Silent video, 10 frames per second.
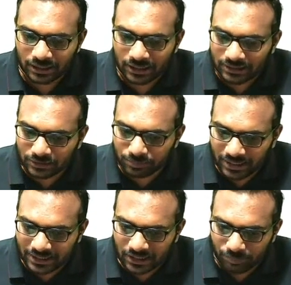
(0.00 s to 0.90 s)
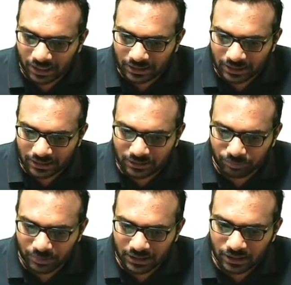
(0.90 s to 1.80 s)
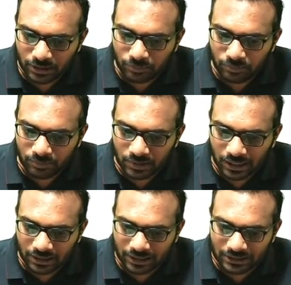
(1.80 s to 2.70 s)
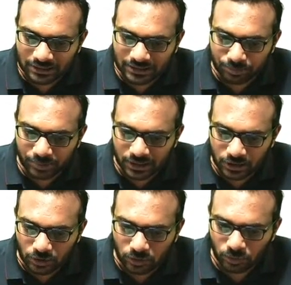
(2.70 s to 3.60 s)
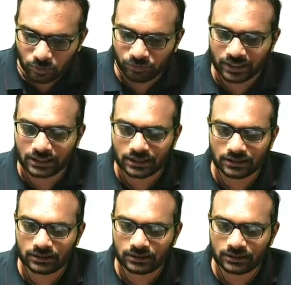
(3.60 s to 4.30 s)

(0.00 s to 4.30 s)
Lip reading: The spatial part are simply, I'll write it as p tau vector.